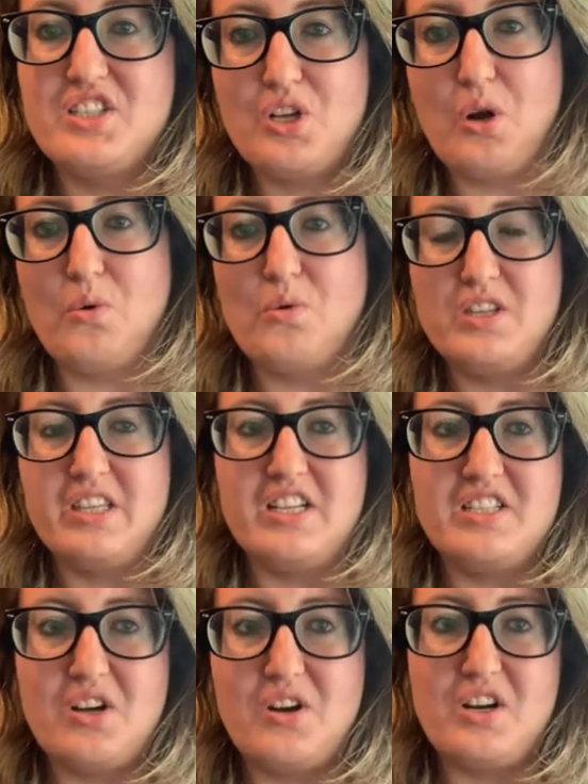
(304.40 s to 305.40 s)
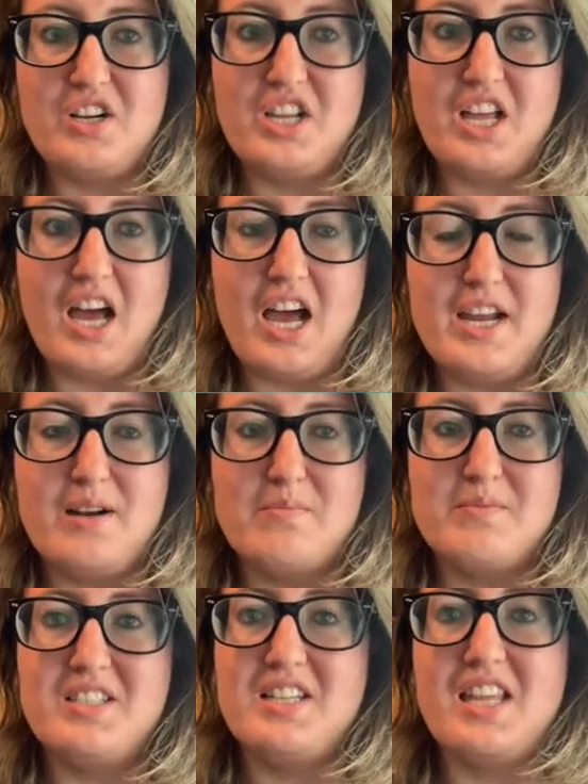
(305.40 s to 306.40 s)
So these are
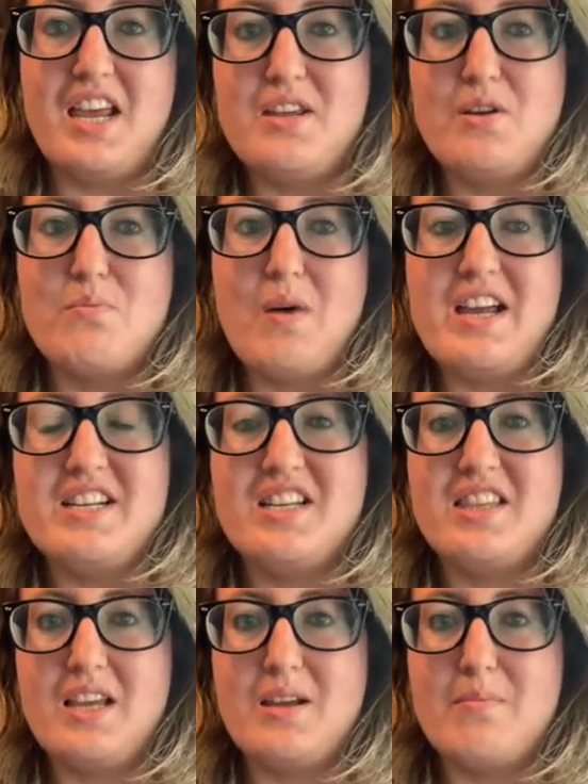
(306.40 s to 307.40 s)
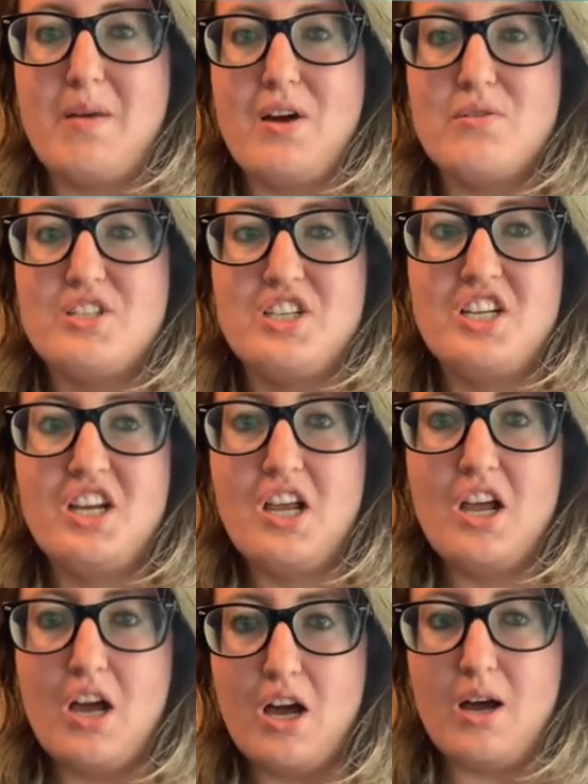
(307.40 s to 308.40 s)
items that you might think about.
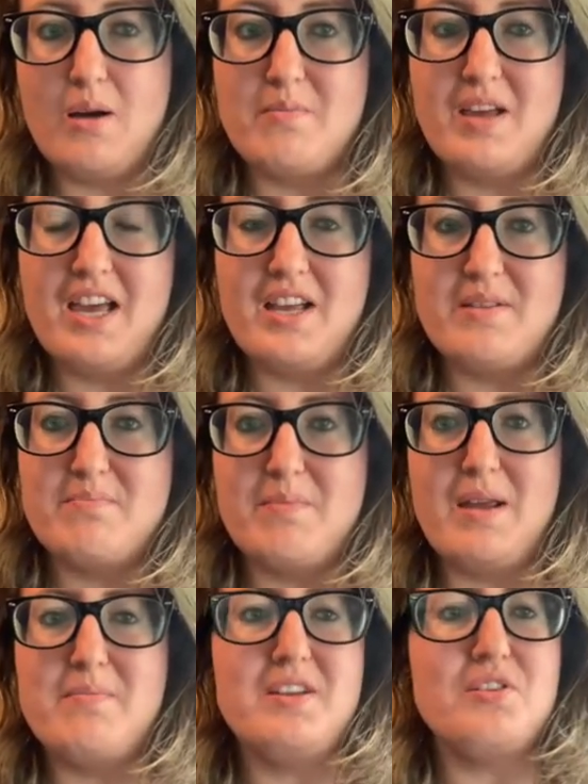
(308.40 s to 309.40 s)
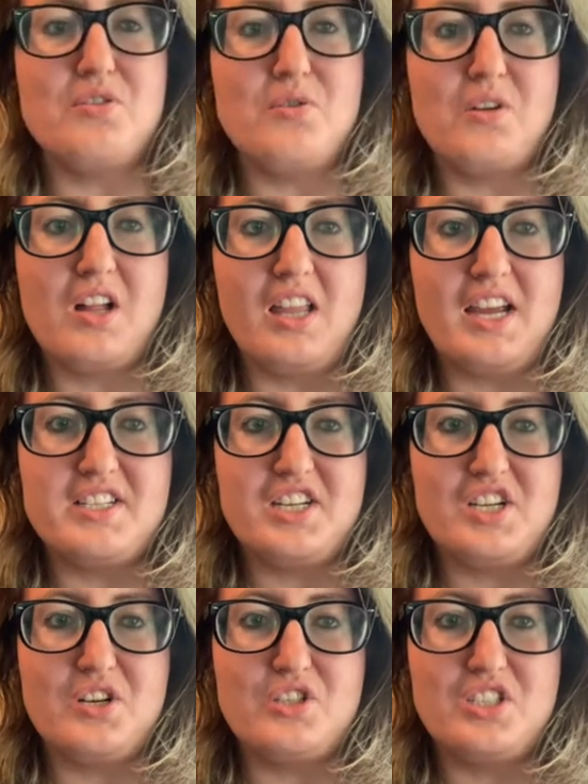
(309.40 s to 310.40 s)
And maybe you do
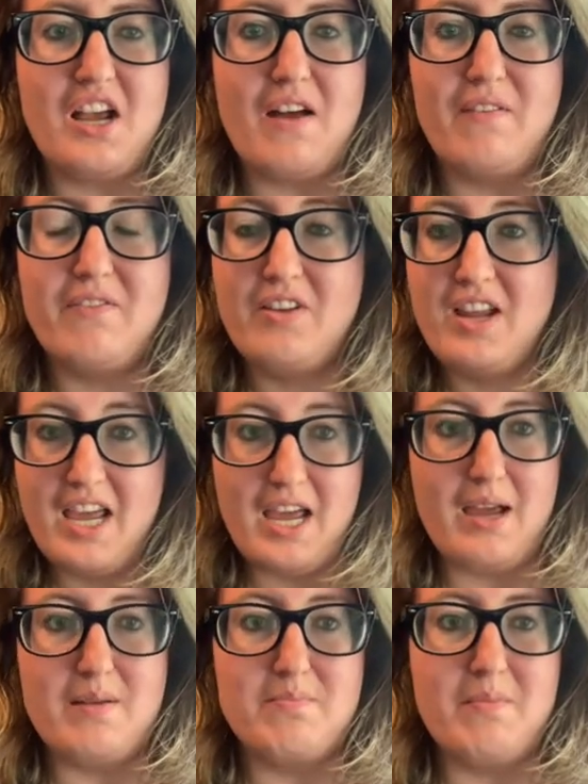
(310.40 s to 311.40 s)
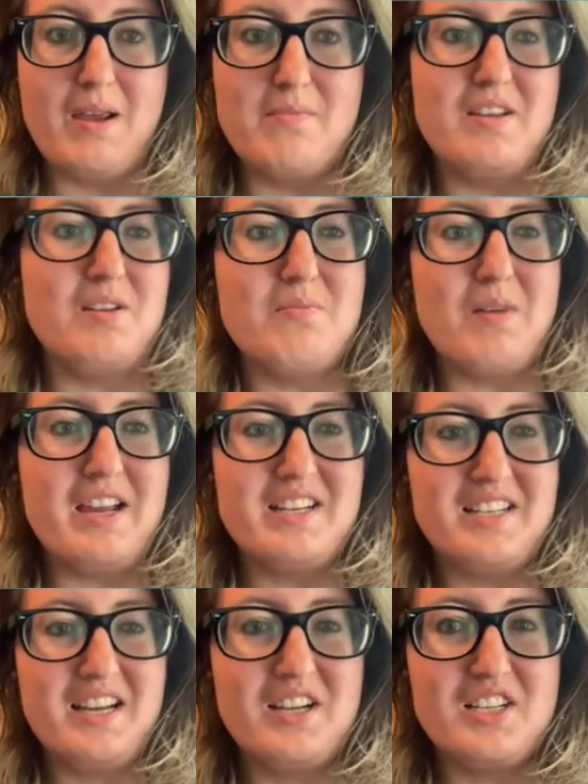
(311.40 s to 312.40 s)
collecting yourself, and maybe you
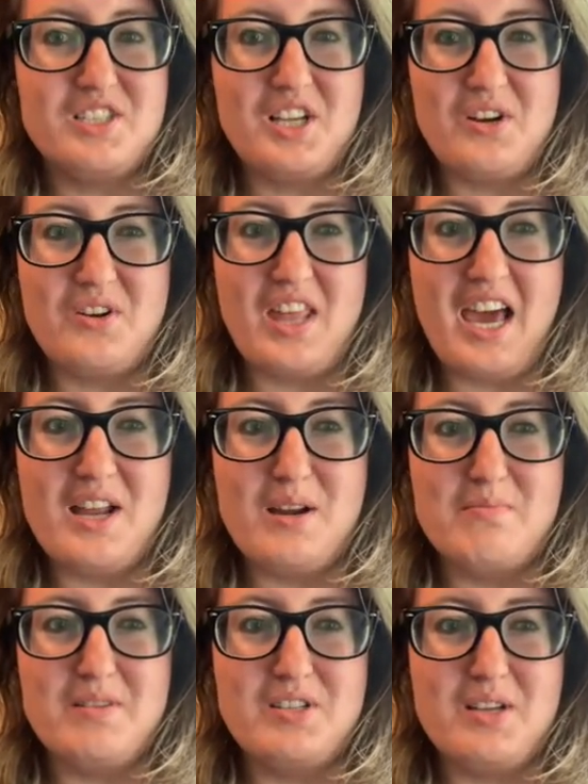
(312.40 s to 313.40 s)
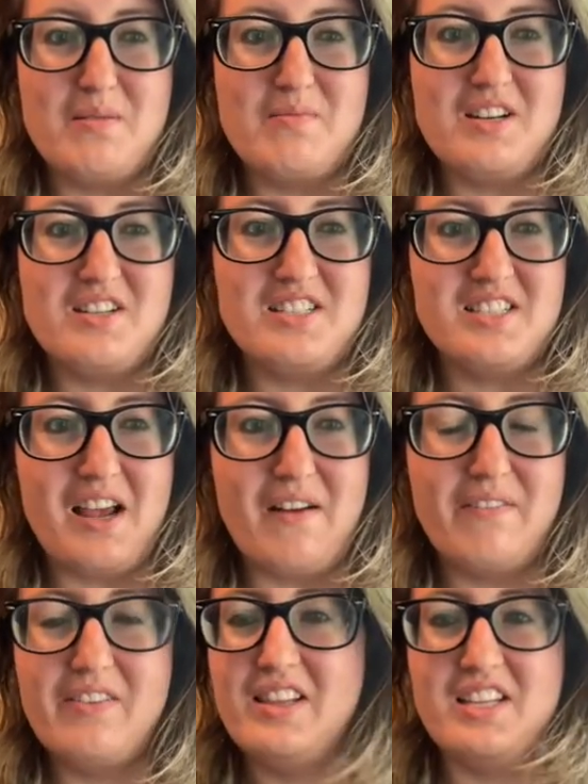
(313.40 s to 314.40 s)
might consider that a museum in
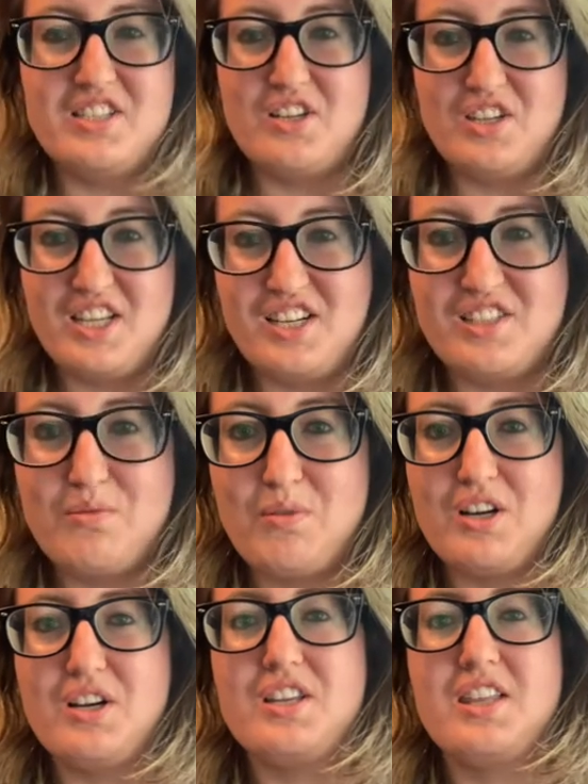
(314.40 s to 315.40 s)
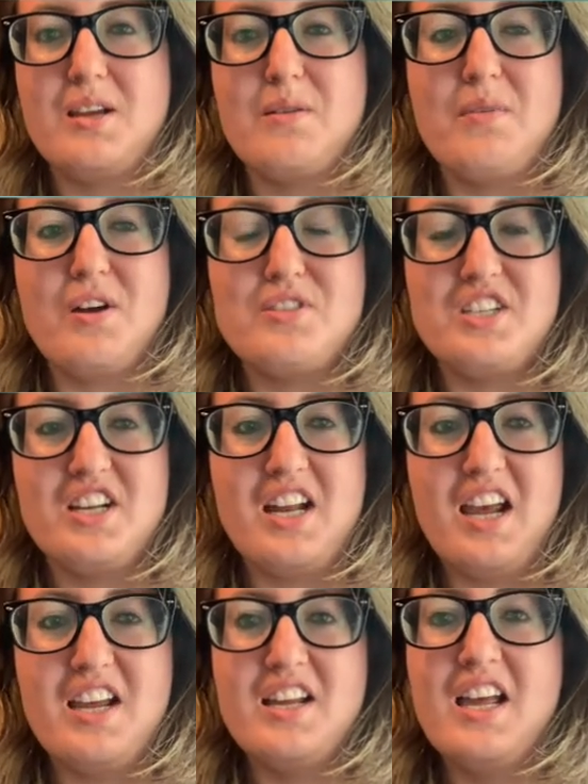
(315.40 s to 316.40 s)
itself. These are things we're going to think about
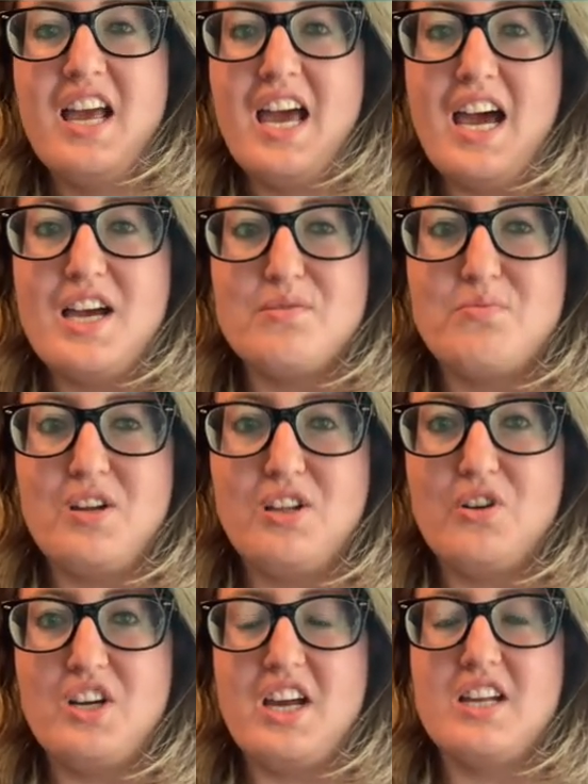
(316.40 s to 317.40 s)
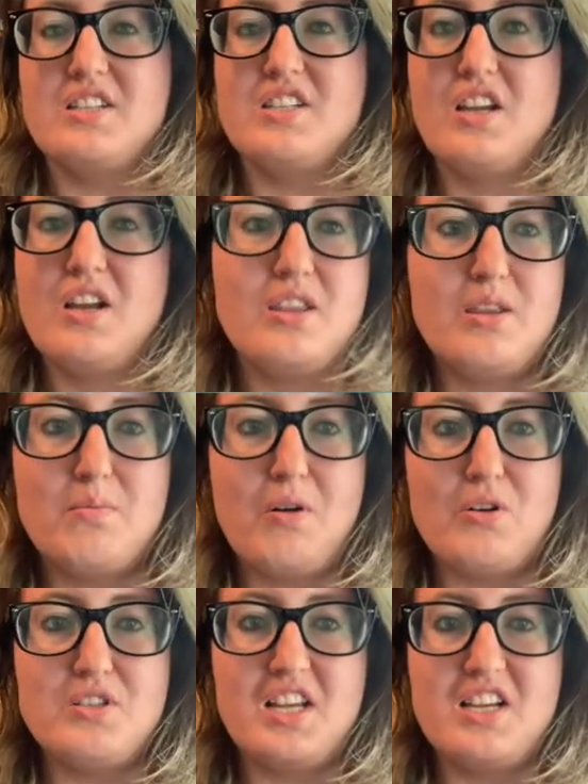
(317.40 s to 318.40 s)
today as we look at the
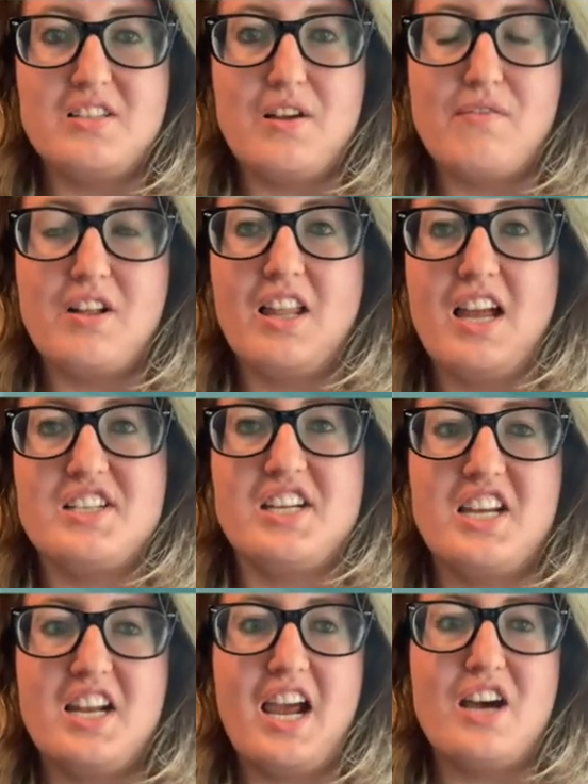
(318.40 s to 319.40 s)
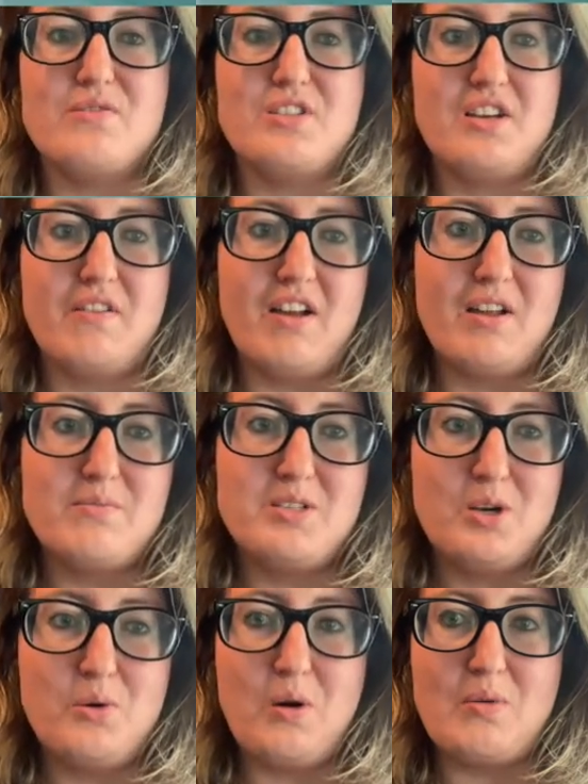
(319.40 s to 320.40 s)
process of collecting and how it's
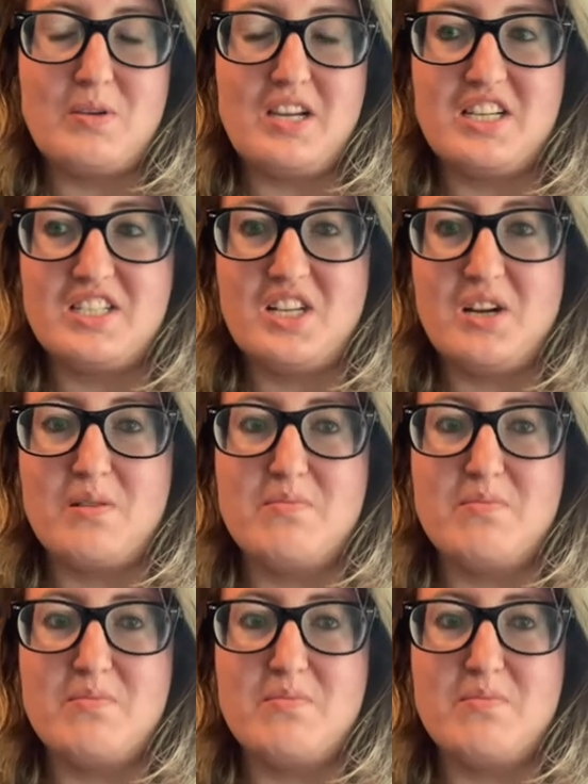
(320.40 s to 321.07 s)
developed to what we consider